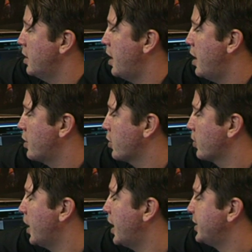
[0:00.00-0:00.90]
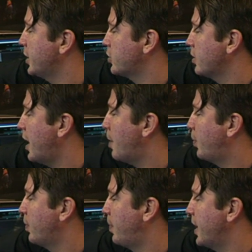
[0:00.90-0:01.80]
Hit your digital
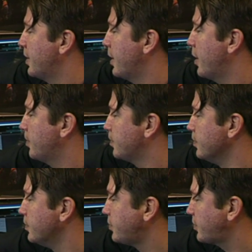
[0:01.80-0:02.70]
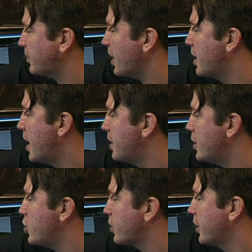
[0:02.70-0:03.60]
output button there, and
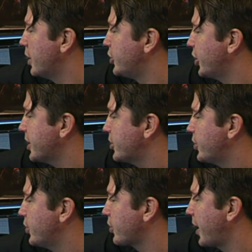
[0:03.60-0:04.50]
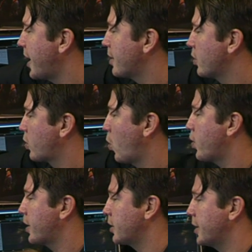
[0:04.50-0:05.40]
then you can adjust your gain
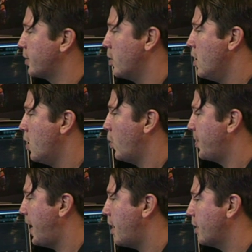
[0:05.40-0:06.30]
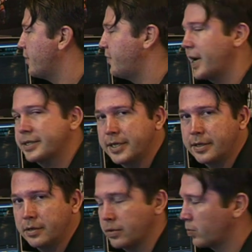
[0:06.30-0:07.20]
accordingly without
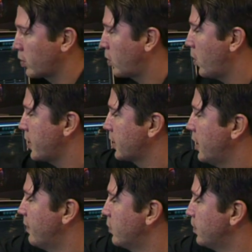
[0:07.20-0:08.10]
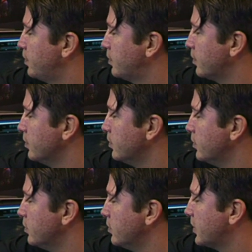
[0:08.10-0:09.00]
affecting the recording level.
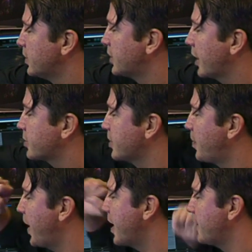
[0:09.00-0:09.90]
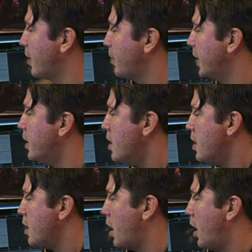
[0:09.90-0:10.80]
It's actually the pan there, but
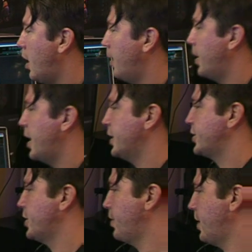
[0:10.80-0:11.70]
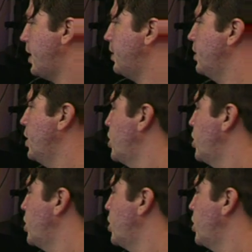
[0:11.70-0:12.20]
and so then